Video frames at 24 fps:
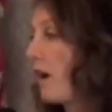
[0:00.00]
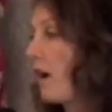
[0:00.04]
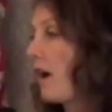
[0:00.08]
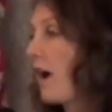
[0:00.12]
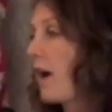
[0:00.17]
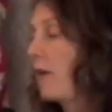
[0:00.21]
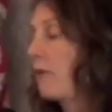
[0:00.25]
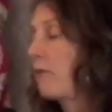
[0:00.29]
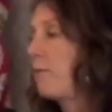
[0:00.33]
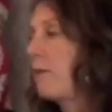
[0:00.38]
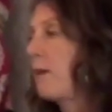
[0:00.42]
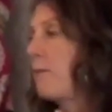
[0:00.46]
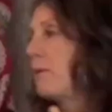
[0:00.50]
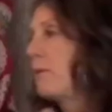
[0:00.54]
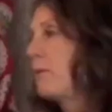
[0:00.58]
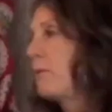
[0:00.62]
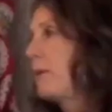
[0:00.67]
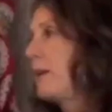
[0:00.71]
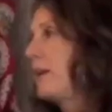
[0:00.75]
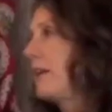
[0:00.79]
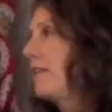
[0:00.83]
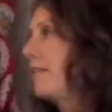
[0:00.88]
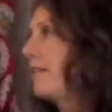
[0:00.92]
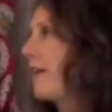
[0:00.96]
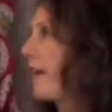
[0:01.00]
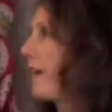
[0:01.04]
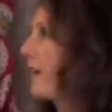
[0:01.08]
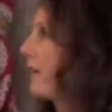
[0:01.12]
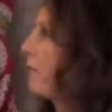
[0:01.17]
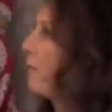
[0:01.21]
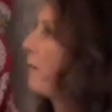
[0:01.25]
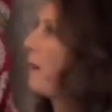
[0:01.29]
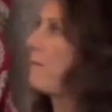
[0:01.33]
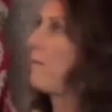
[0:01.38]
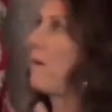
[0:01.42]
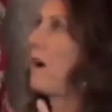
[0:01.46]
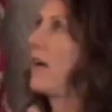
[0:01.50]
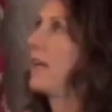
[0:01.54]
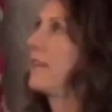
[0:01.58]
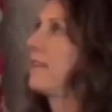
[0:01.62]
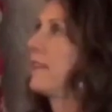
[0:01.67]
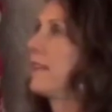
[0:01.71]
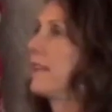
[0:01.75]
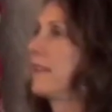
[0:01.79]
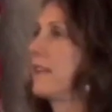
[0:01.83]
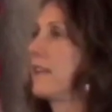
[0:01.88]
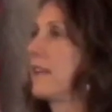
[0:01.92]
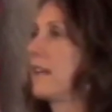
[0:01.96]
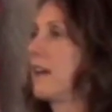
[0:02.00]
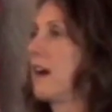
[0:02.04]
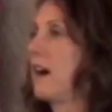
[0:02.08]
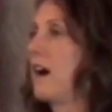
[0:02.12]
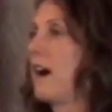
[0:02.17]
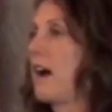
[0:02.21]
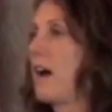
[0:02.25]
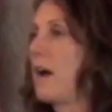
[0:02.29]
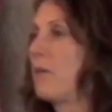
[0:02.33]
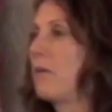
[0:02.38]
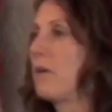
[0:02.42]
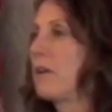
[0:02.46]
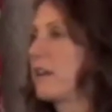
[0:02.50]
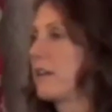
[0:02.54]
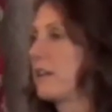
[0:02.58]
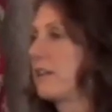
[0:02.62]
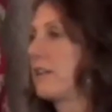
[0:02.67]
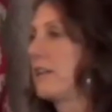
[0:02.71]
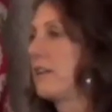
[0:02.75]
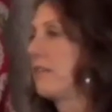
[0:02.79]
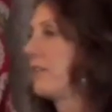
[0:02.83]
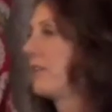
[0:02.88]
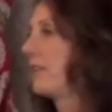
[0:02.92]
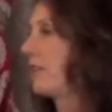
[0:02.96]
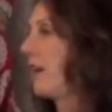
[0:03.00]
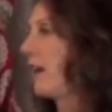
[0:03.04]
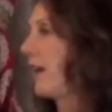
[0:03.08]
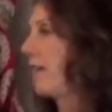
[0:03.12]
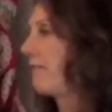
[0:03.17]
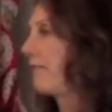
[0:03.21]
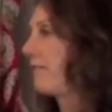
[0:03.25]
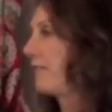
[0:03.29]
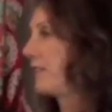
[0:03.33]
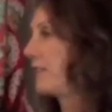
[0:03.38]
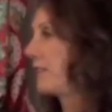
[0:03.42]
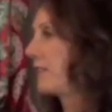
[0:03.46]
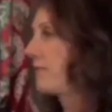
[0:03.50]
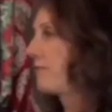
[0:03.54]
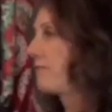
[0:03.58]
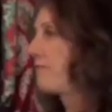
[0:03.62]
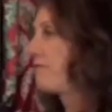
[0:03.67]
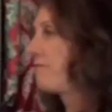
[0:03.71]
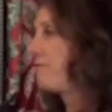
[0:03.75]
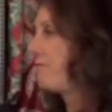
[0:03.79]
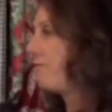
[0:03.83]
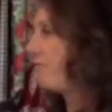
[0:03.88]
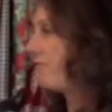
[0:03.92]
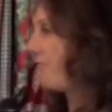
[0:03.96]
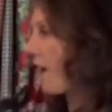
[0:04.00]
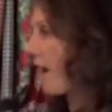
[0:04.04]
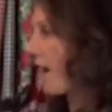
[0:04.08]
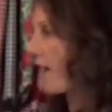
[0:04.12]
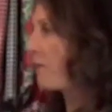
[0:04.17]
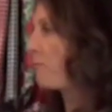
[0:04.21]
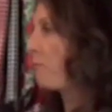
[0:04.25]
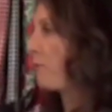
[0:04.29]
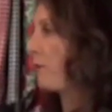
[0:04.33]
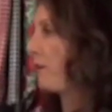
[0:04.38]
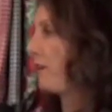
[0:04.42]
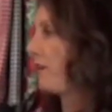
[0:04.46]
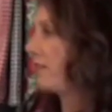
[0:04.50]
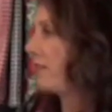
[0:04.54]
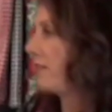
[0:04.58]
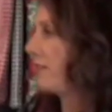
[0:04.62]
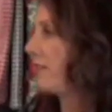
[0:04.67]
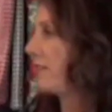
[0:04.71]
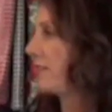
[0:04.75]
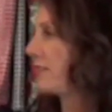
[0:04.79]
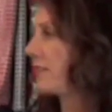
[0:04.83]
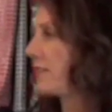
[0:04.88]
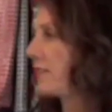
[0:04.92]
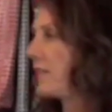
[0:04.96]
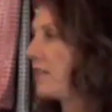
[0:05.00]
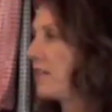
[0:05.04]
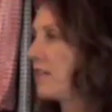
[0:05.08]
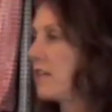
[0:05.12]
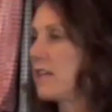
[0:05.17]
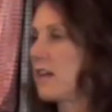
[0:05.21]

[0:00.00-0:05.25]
I remember reading that and in my mind thinking, I want to live a life that's vibrant, that's